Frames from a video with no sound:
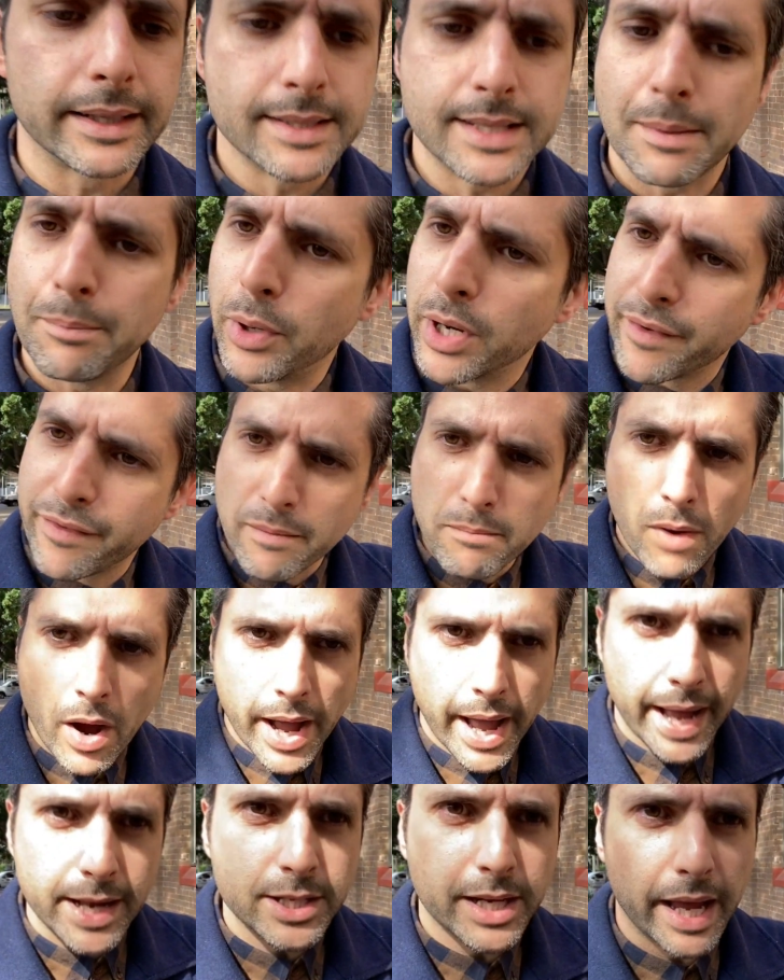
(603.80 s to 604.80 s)
somebody from My
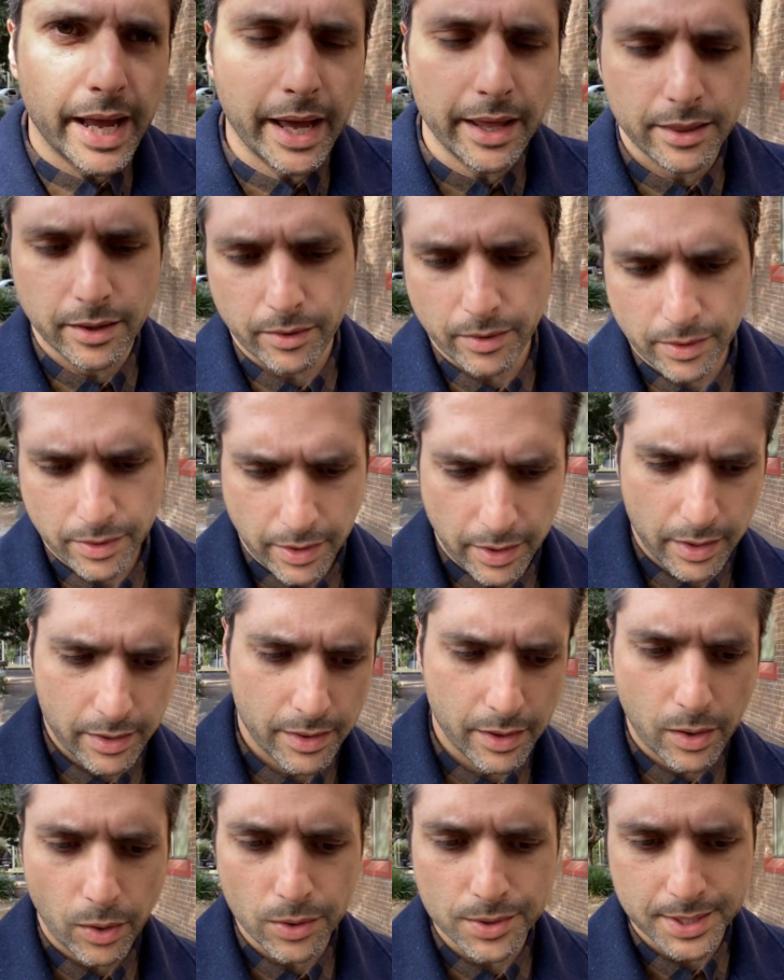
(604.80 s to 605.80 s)
Aged Care, the
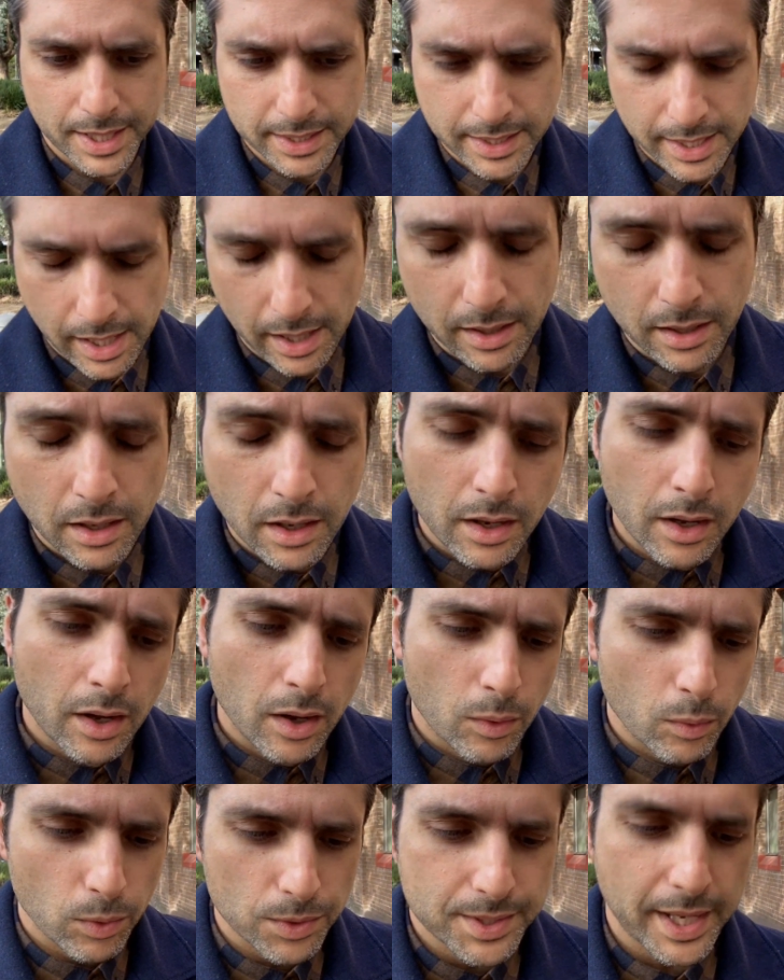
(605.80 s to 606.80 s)
call centre,
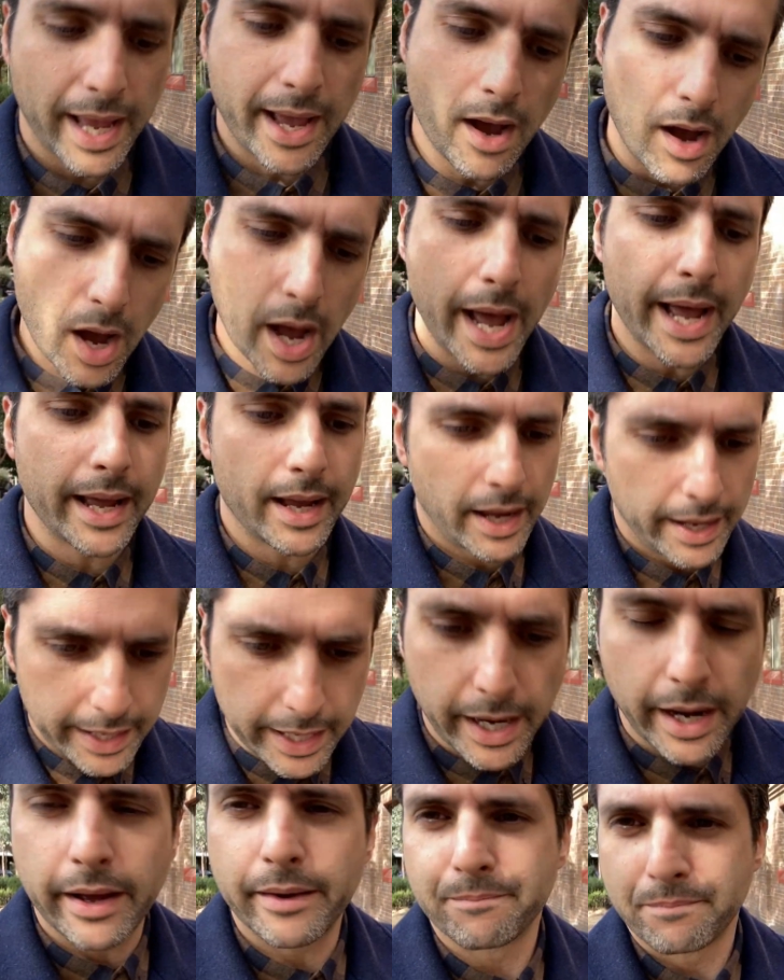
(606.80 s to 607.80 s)
will say, hi,
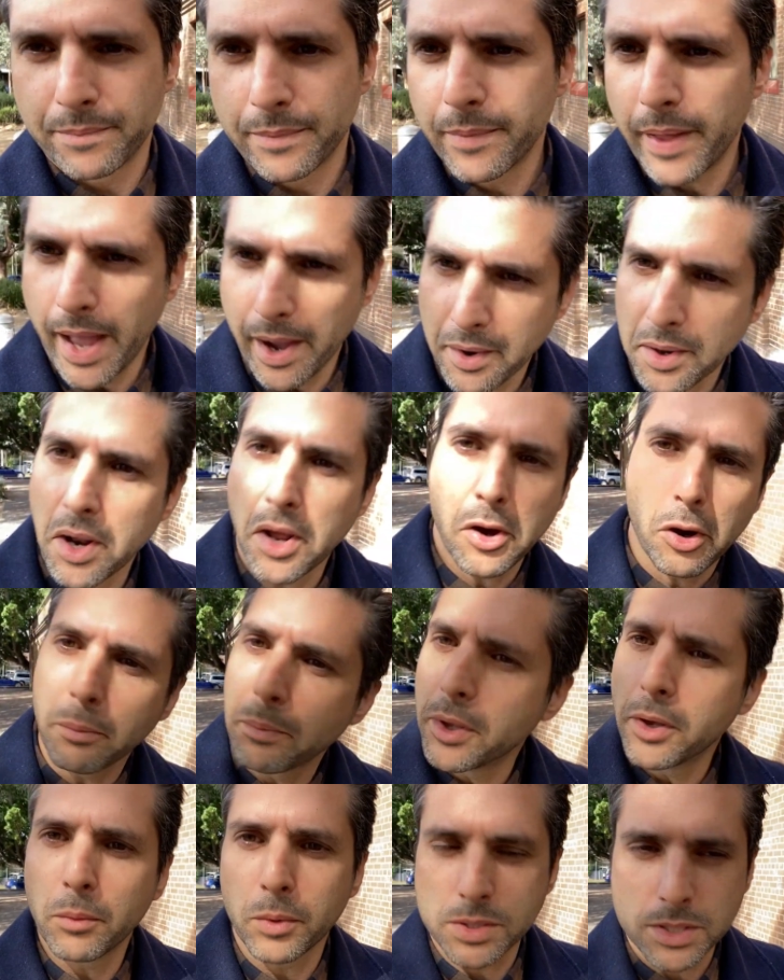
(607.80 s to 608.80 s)
how can I help
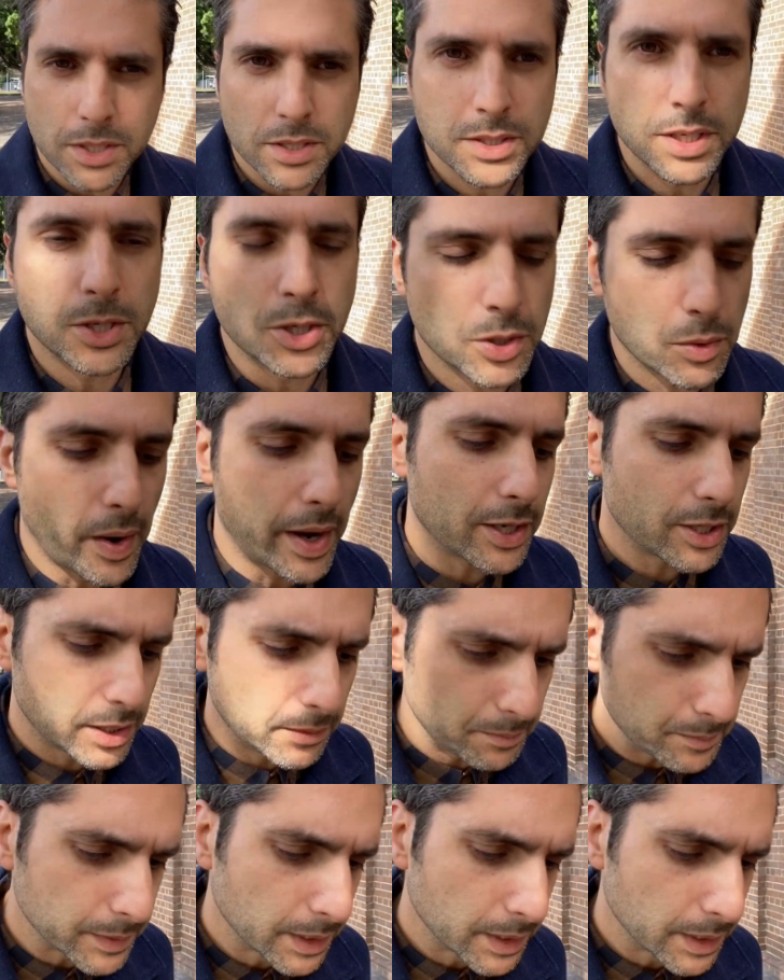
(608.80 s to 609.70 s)
you? What's your situation?